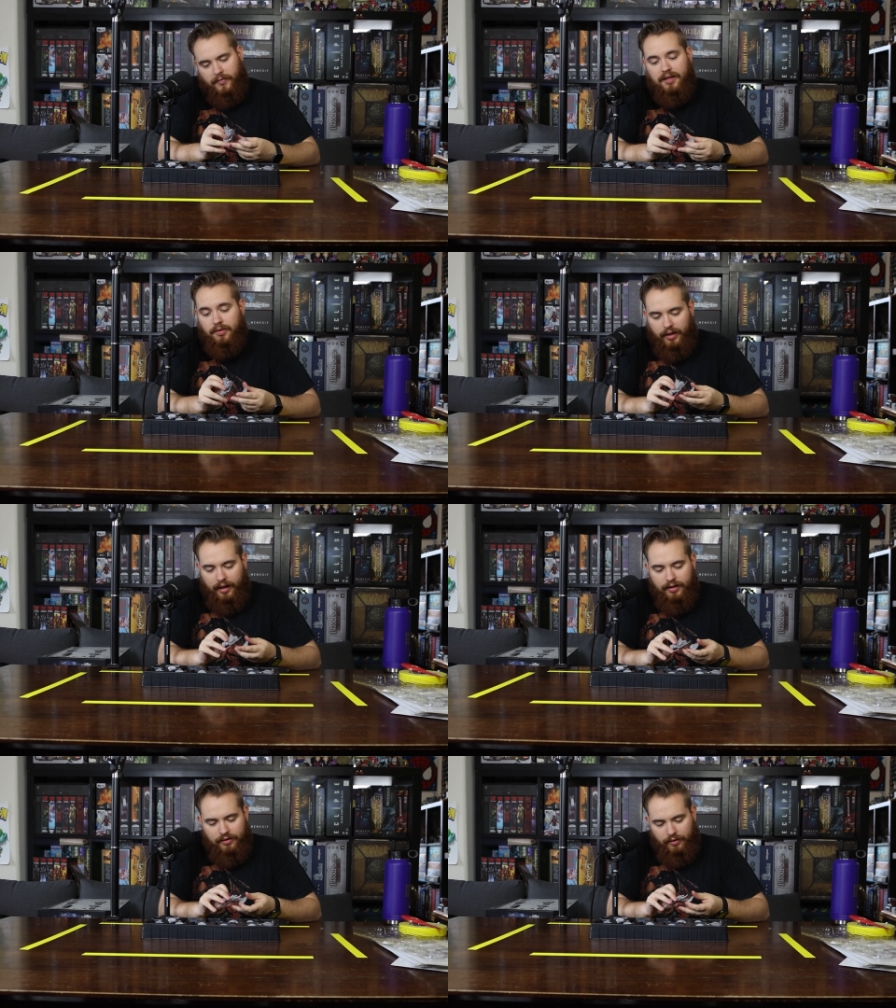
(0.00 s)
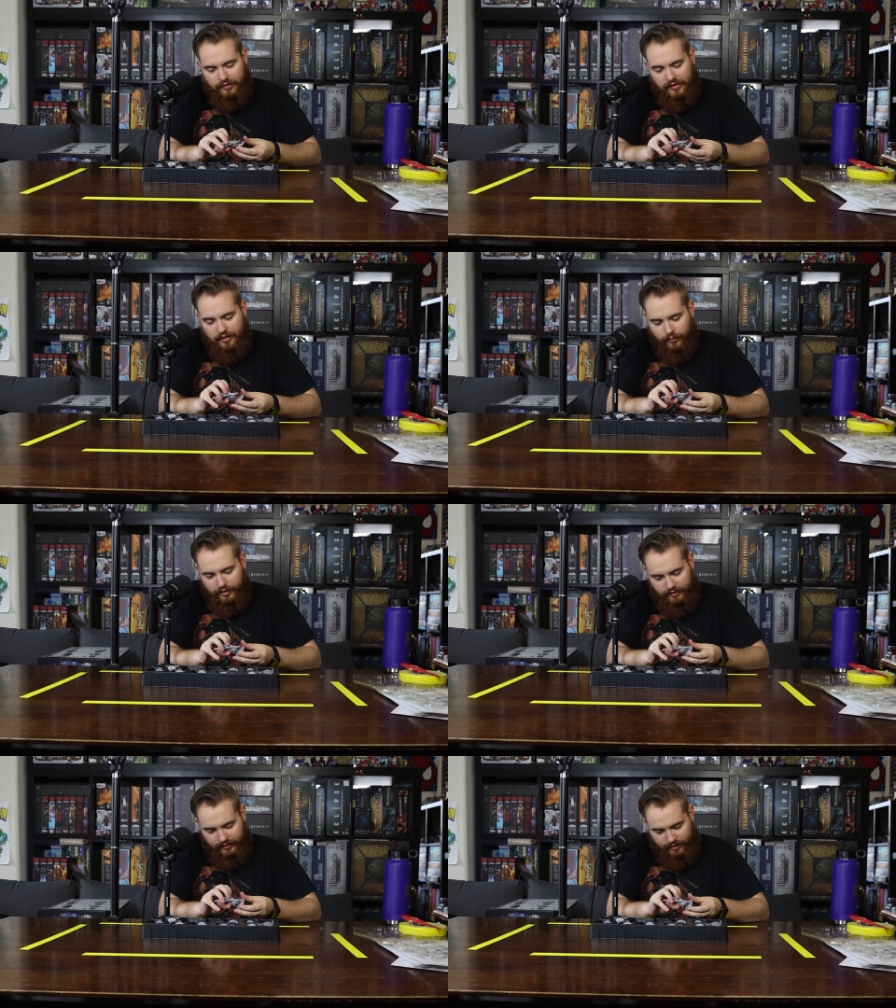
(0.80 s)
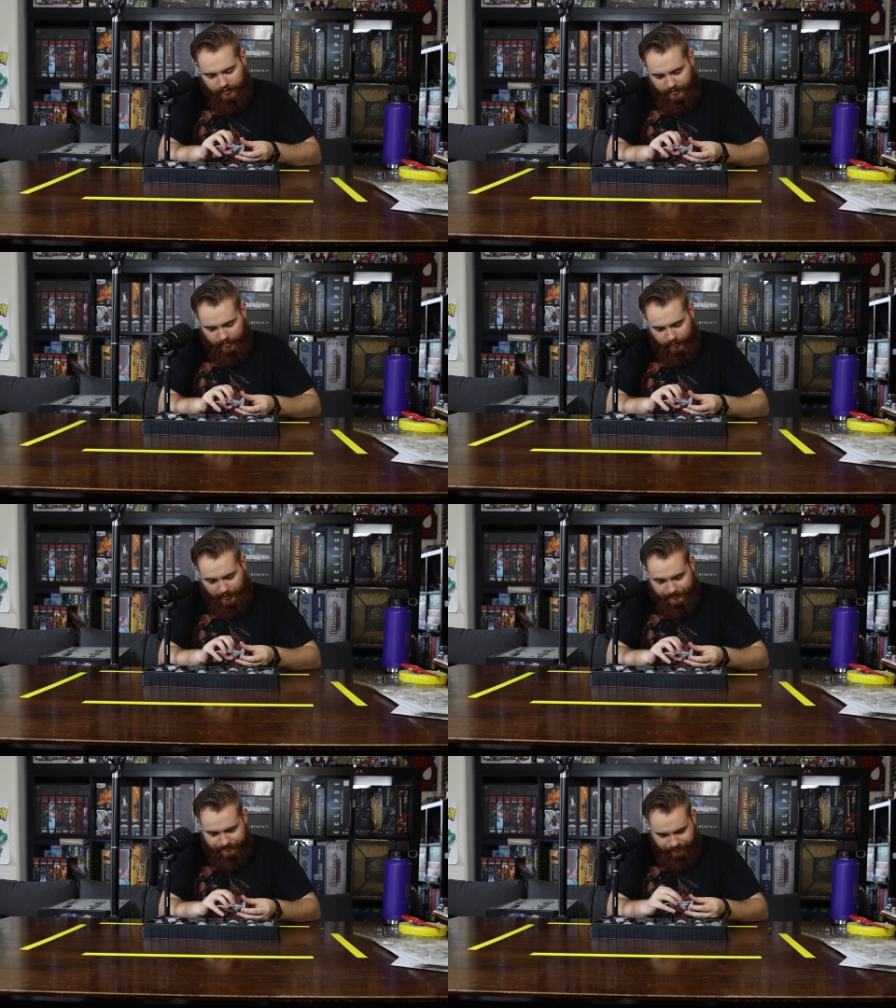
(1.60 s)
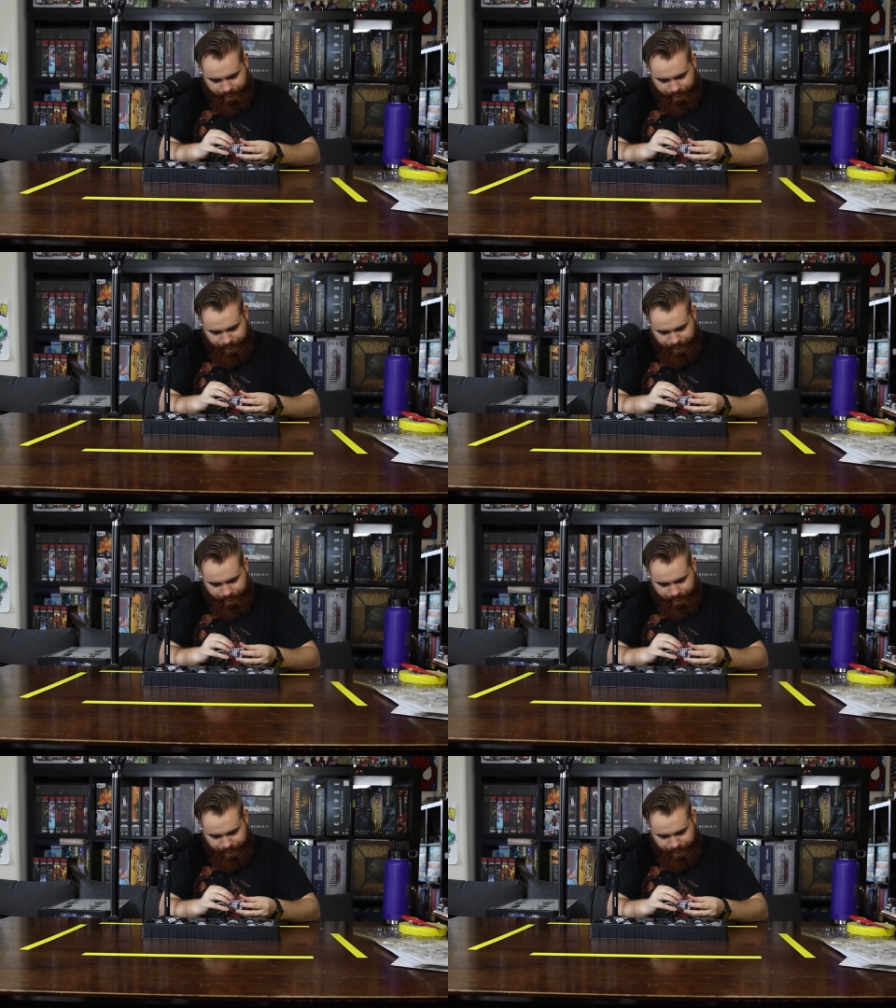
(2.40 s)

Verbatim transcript: That's okay. You don't see him when he's on the thing, but